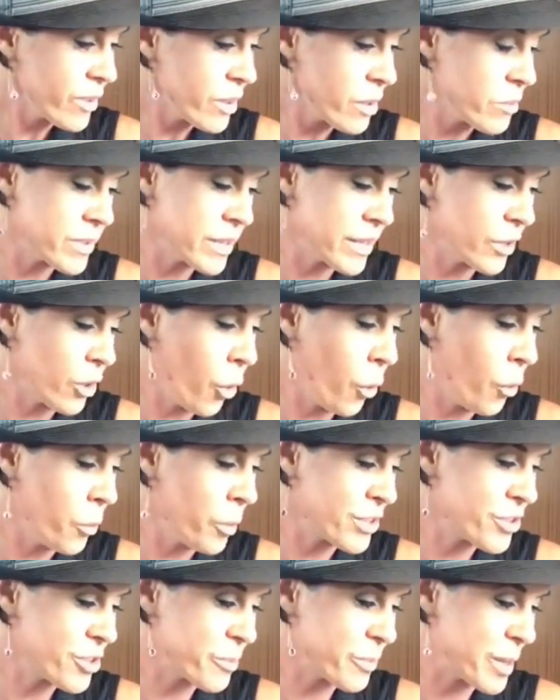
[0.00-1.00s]
I'm seeing a whole
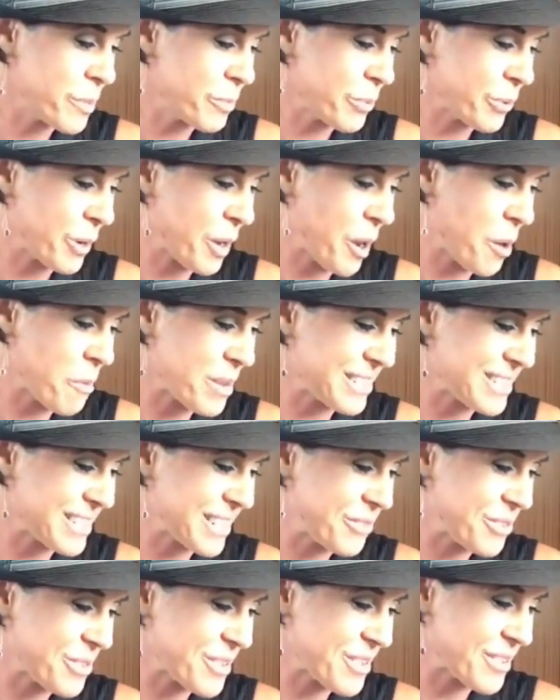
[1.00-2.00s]
bunch of people
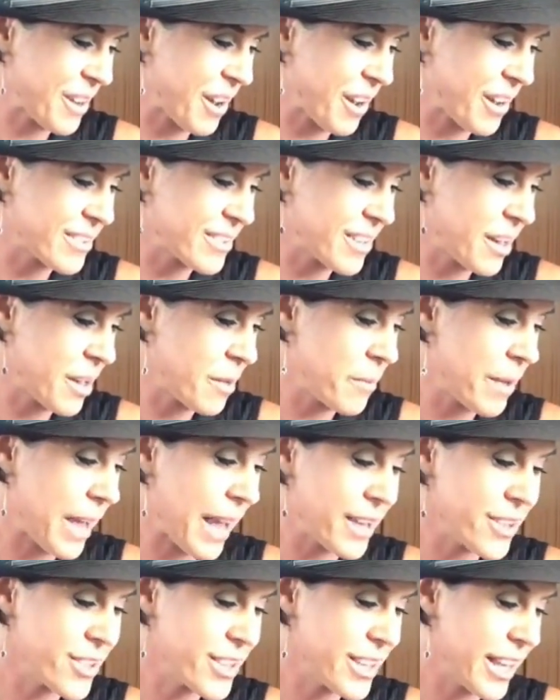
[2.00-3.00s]
commenting, which is awesome.
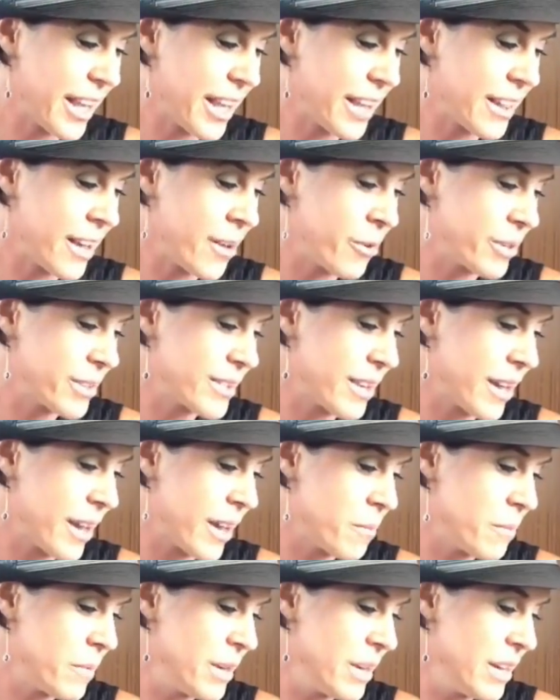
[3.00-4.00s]
Hey, Shakayla, what's
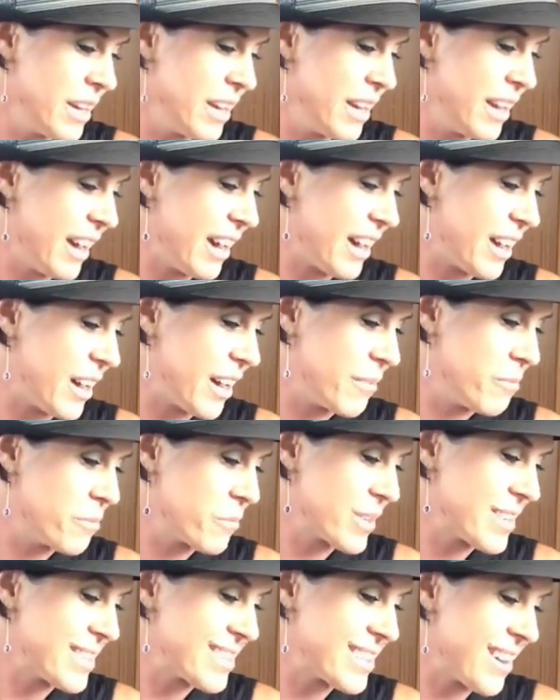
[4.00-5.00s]
up?
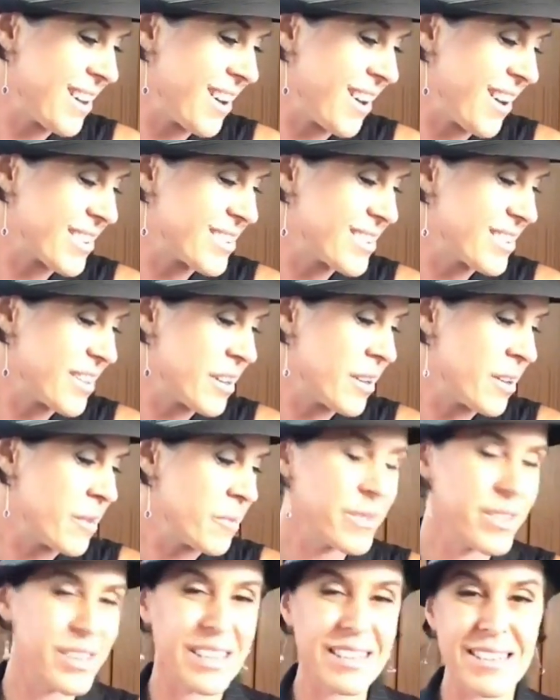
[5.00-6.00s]
Marissa, awesome.
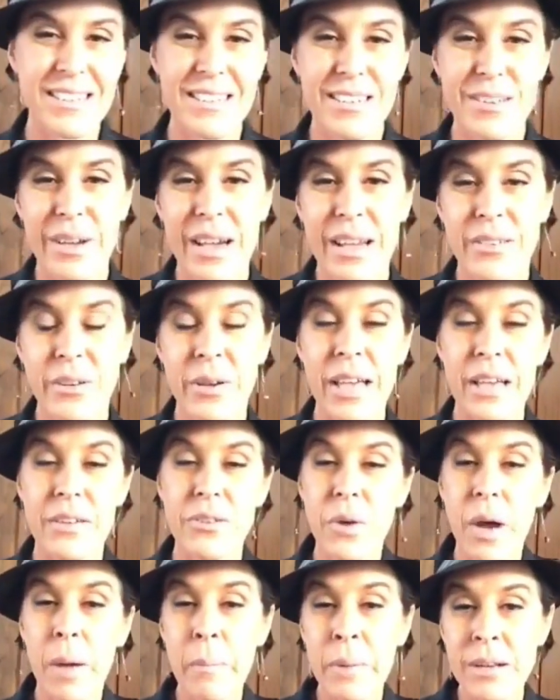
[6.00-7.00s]
It's good to see you guys. Okay,
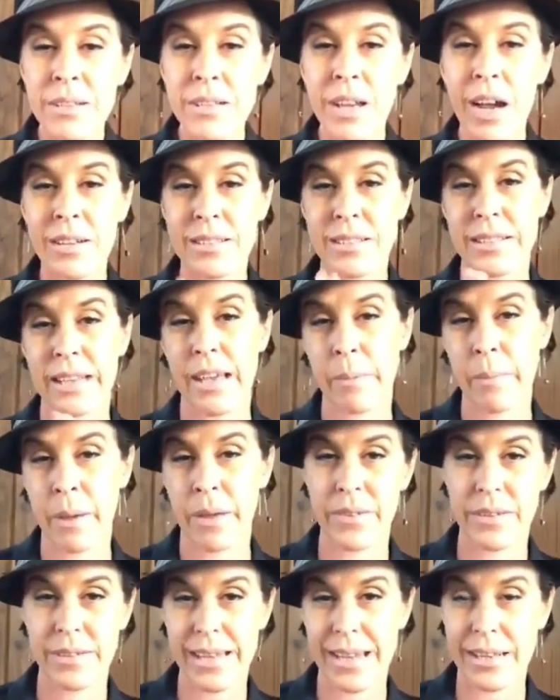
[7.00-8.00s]
so I'm going to talk today about
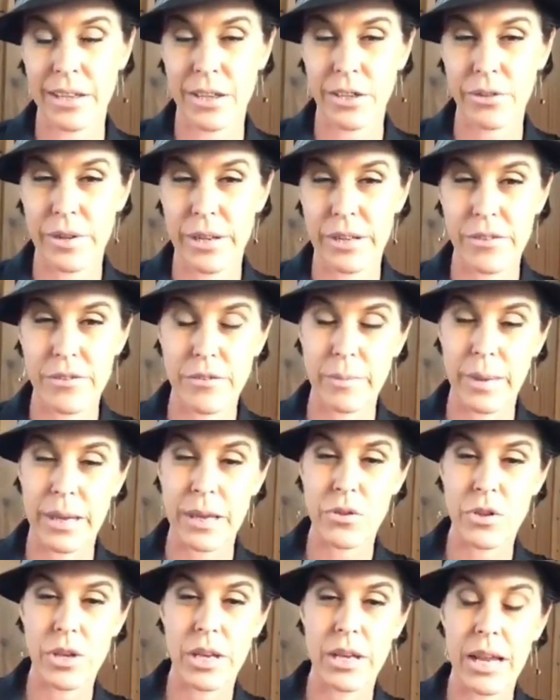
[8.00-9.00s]
the 10-day
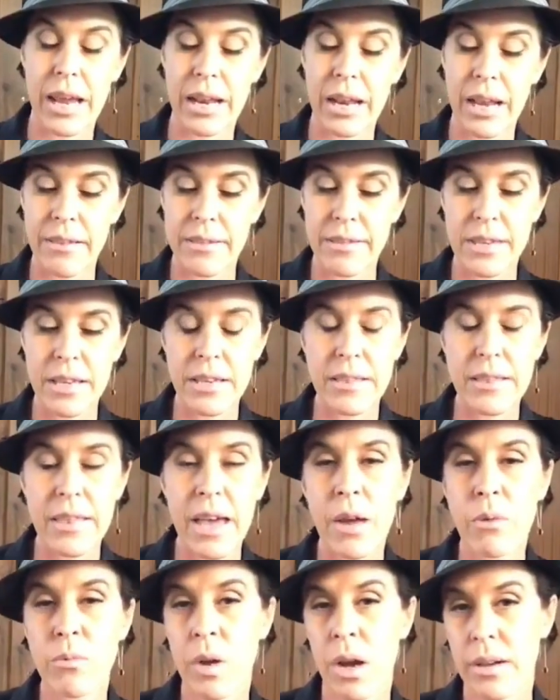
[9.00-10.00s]
transformation, and I think
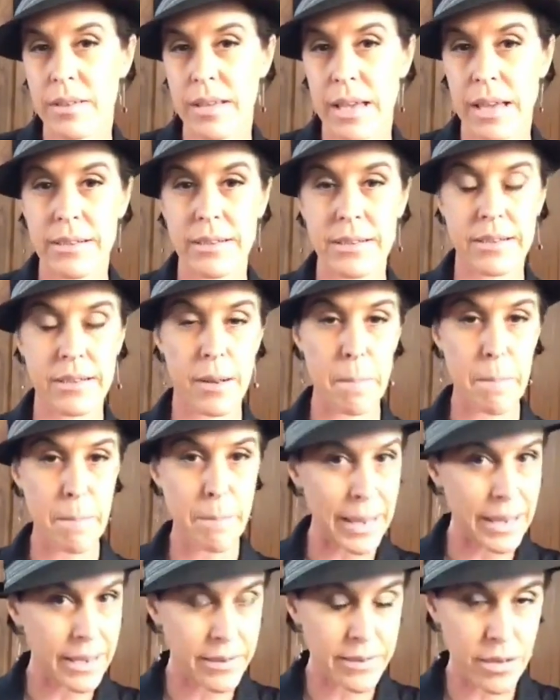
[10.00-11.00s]
that Roxanne did an
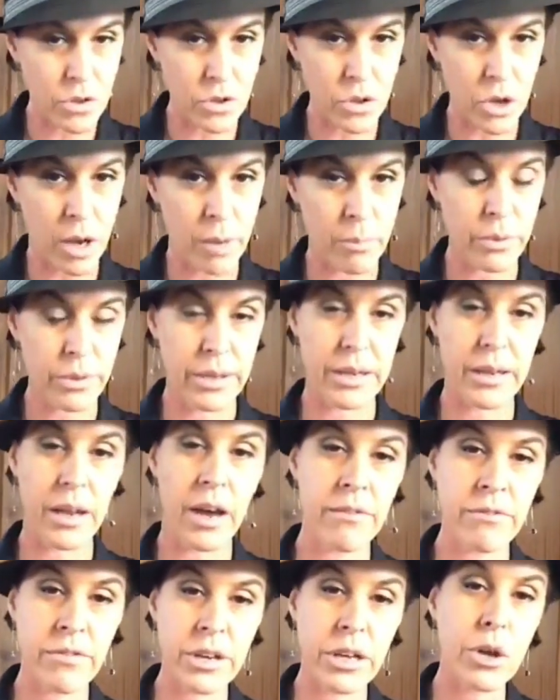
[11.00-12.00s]
amazing job really
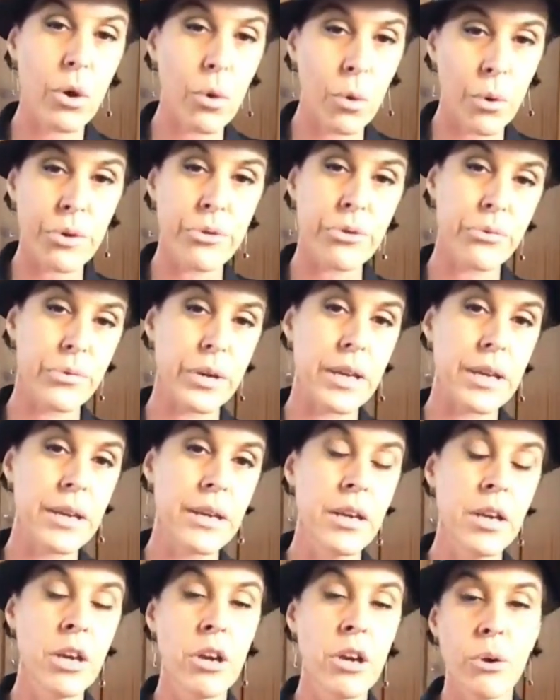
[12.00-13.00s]
covering core 3,
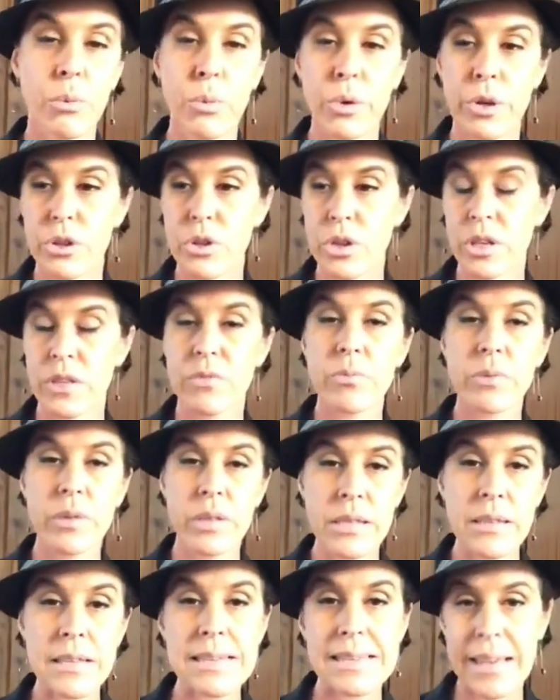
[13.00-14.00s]
which is
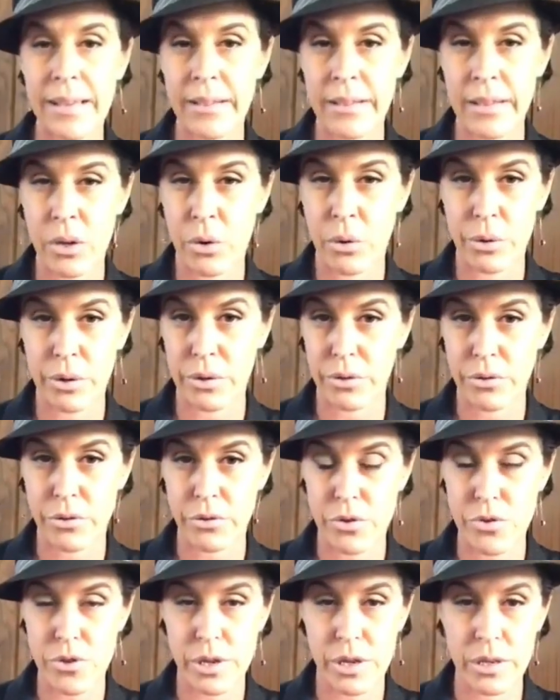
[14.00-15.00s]
really the daily core
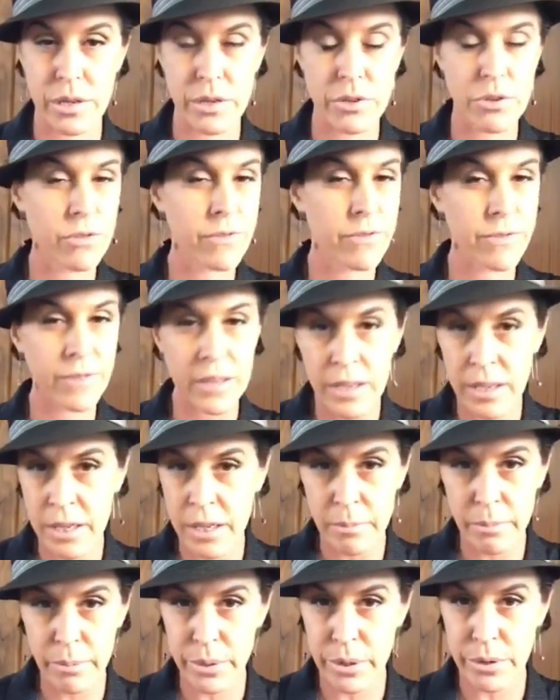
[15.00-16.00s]
nutrition. It's your
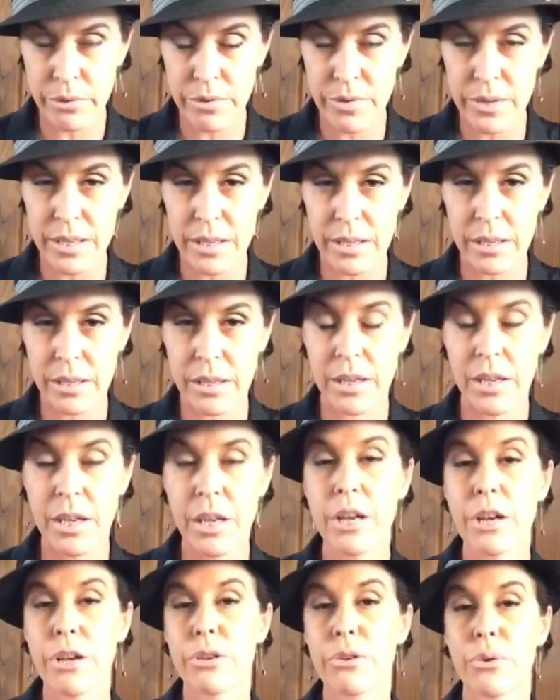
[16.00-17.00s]
vegan protein,
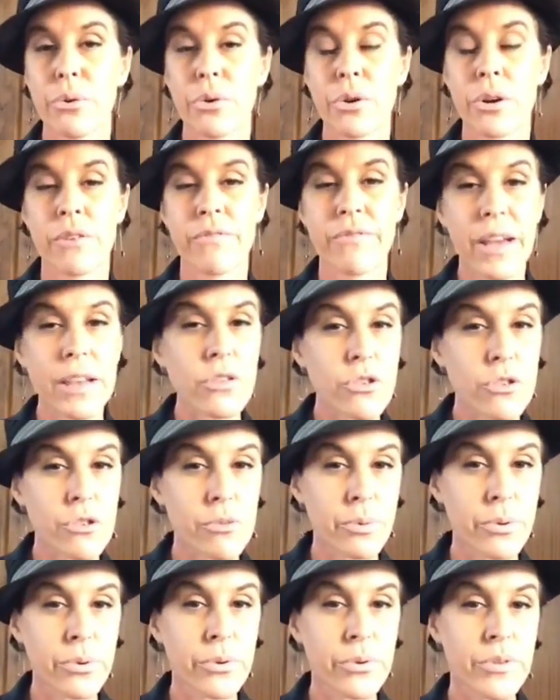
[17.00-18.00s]
your
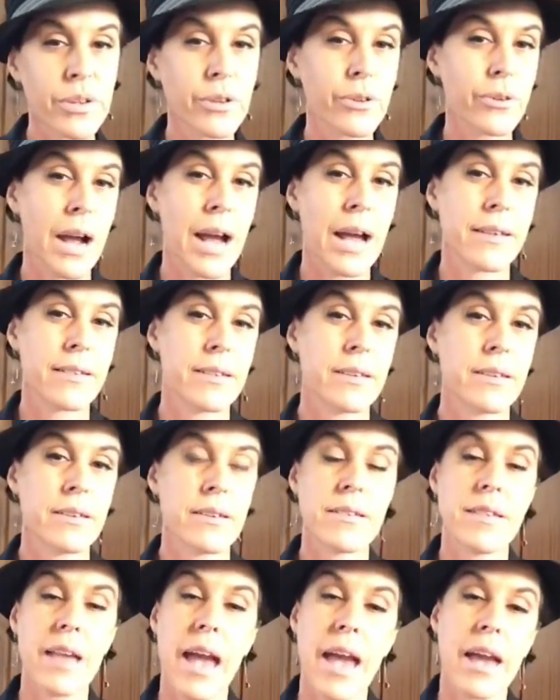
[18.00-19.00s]
vegetables and
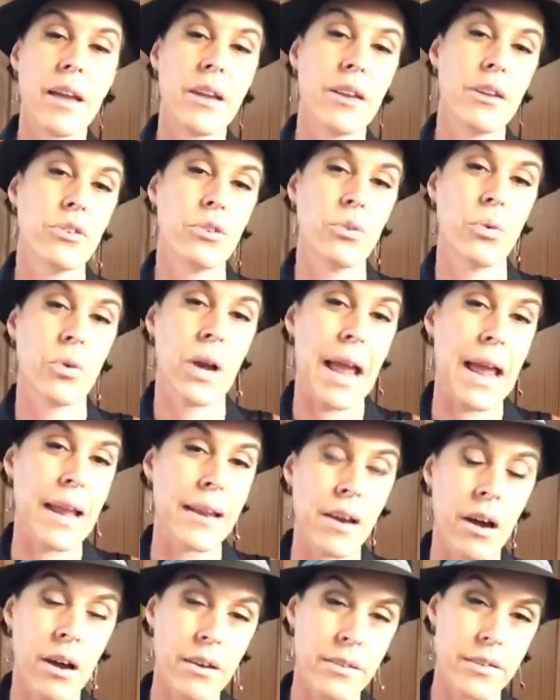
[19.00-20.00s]
grasses, and your
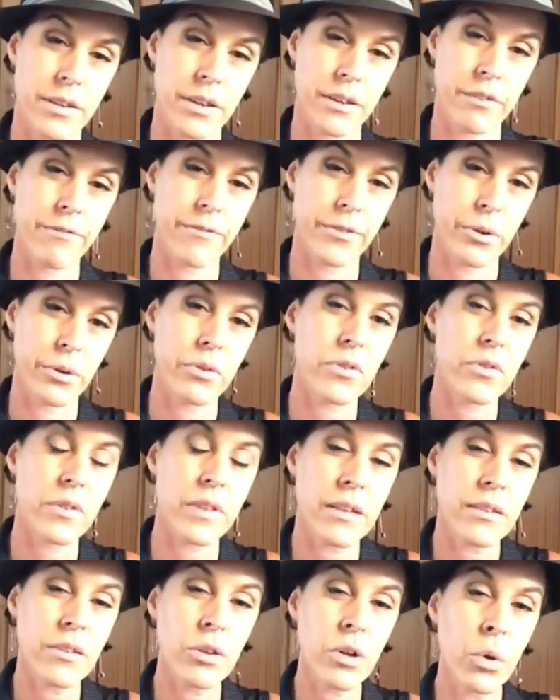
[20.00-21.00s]
antioxidant fruits. So
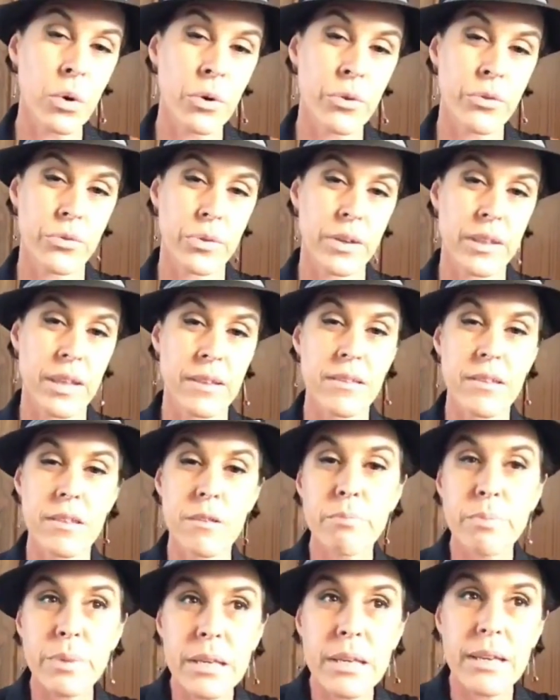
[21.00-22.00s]
that's the core 3. That's the
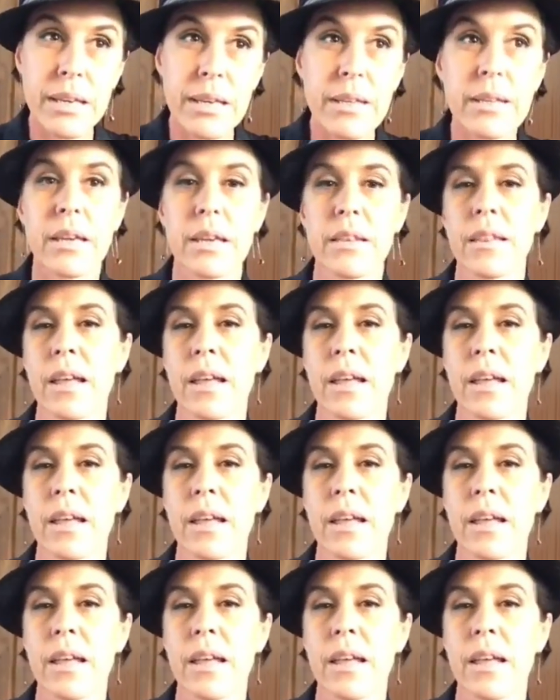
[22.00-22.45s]
beginning.